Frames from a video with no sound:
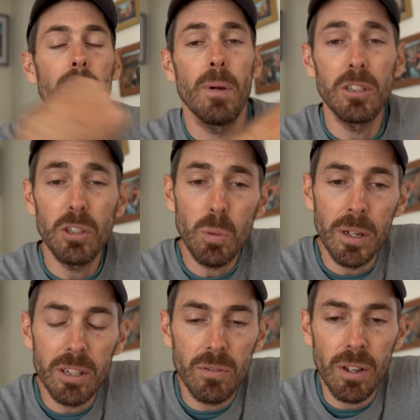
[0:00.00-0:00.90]
But I just
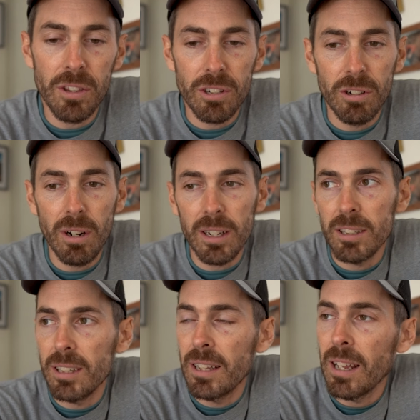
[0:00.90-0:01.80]
wanted to run through, like I
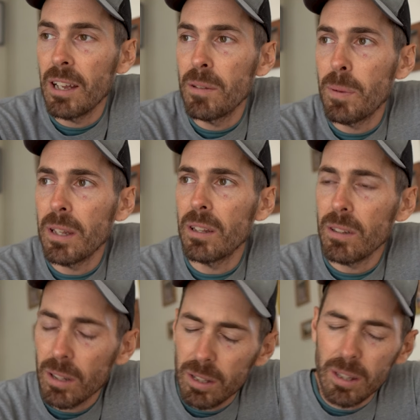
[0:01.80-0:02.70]
said in that other bit,
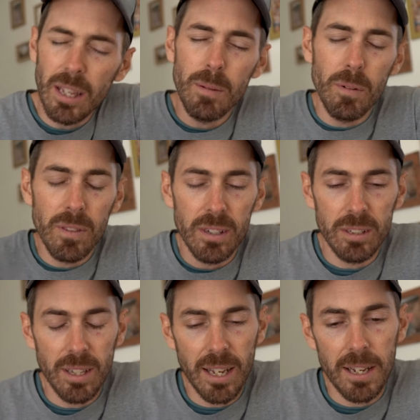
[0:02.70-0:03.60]
the theme of
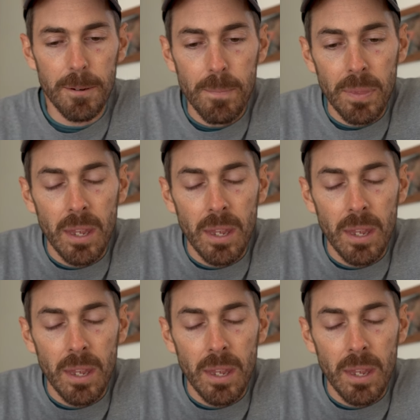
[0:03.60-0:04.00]
this day.